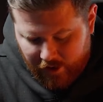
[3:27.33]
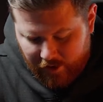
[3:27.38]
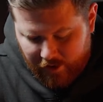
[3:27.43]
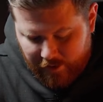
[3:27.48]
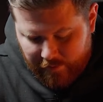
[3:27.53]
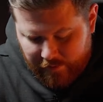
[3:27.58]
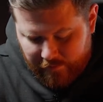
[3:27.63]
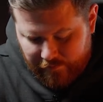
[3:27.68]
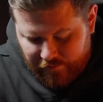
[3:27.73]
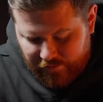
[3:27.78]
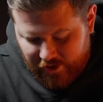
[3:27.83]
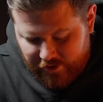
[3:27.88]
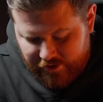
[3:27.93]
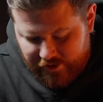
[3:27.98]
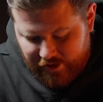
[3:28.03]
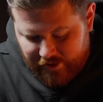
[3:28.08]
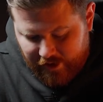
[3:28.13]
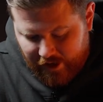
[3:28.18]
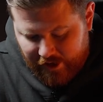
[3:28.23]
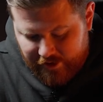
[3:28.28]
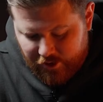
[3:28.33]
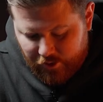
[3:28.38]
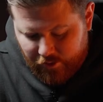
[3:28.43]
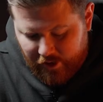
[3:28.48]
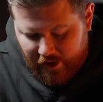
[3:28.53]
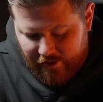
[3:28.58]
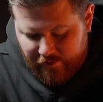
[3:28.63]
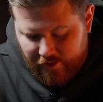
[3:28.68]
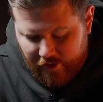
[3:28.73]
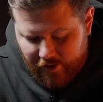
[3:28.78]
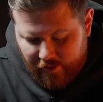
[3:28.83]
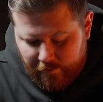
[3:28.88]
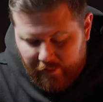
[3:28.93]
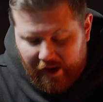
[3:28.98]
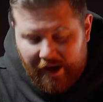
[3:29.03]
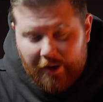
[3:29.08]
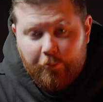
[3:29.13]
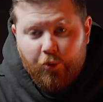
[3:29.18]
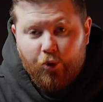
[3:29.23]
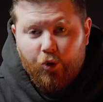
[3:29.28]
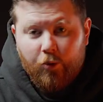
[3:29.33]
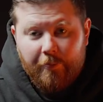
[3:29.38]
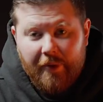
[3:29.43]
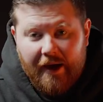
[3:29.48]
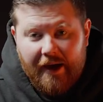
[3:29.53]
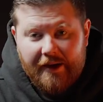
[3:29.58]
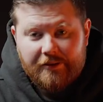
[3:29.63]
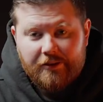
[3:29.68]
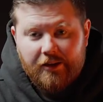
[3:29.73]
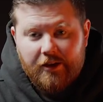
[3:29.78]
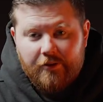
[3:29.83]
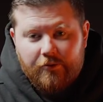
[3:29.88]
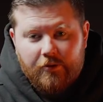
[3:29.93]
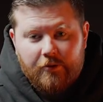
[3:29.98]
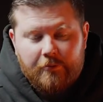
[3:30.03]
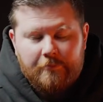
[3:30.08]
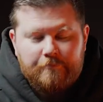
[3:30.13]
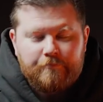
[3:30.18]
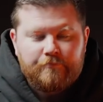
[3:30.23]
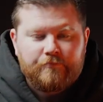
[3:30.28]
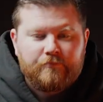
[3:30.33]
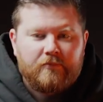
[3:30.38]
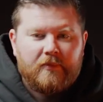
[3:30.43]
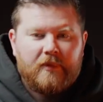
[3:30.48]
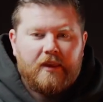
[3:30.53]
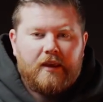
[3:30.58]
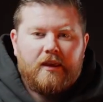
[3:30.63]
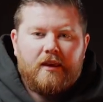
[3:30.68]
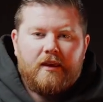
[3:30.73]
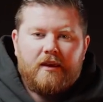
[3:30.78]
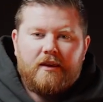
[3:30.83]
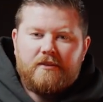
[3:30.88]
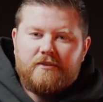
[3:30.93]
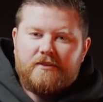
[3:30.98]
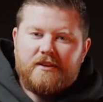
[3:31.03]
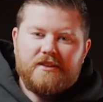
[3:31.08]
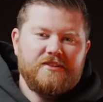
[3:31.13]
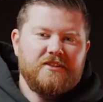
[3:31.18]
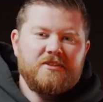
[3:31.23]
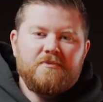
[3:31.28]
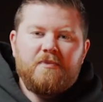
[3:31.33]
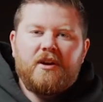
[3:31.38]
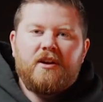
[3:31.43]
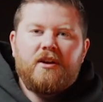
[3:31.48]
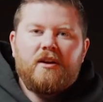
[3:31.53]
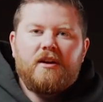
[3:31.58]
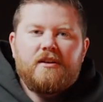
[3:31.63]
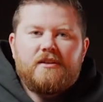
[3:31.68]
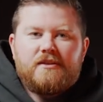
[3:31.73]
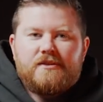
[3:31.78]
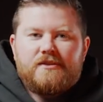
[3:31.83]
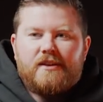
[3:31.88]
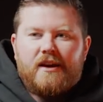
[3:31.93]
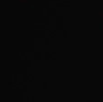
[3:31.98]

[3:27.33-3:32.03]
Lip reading: up, you see that I do have a Magpul bad lever. This is because